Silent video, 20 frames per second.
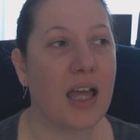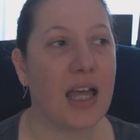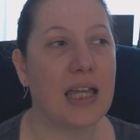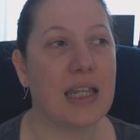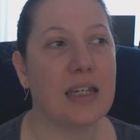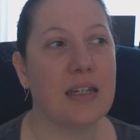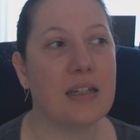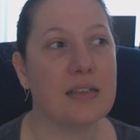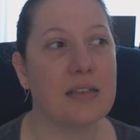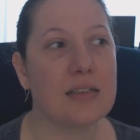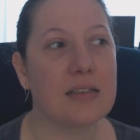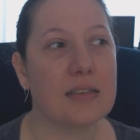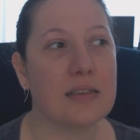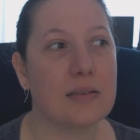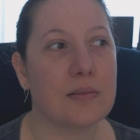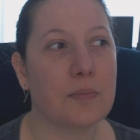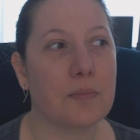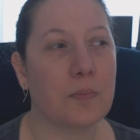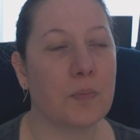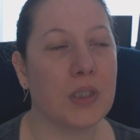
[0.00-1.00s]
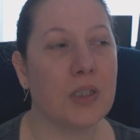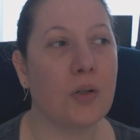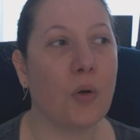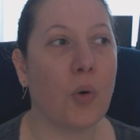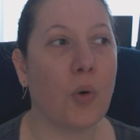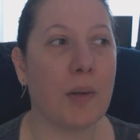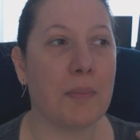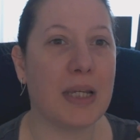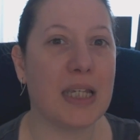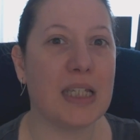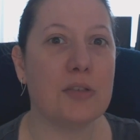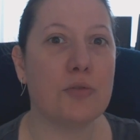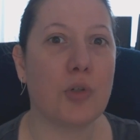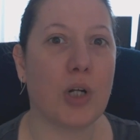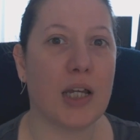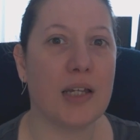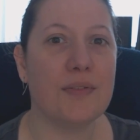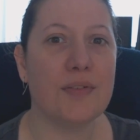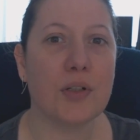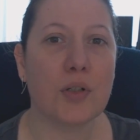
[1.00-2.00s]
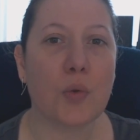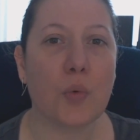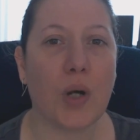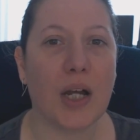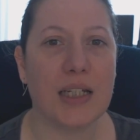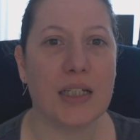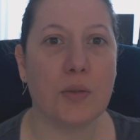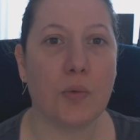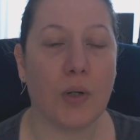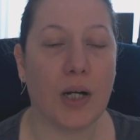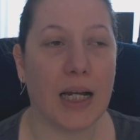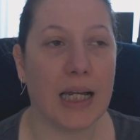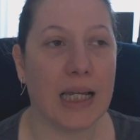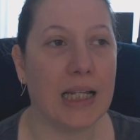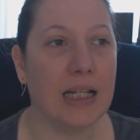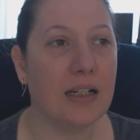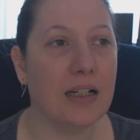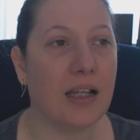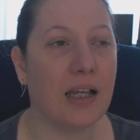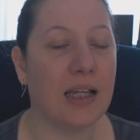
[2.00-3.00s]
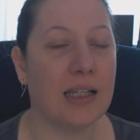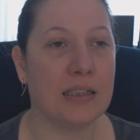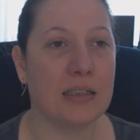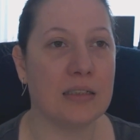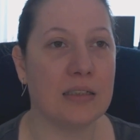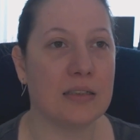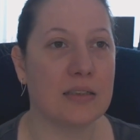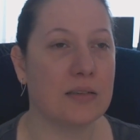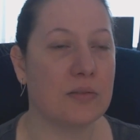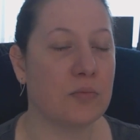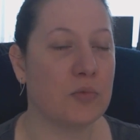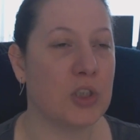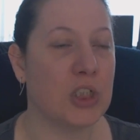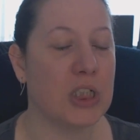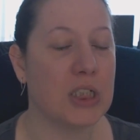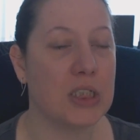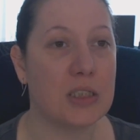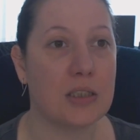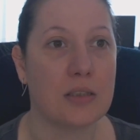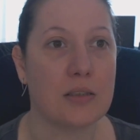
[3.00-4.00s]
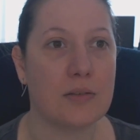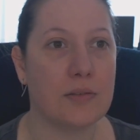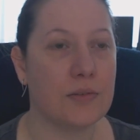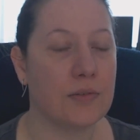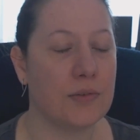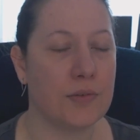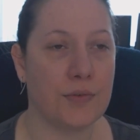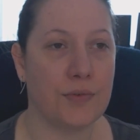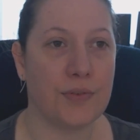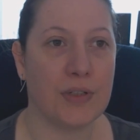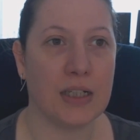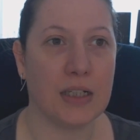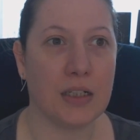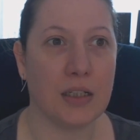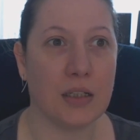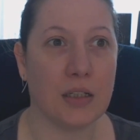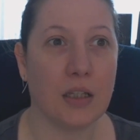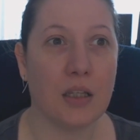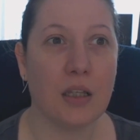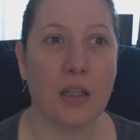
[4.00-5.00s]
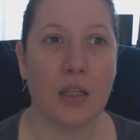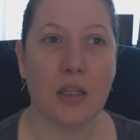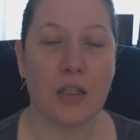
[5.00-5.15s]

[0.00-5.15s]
and I may try for quite a while and just feel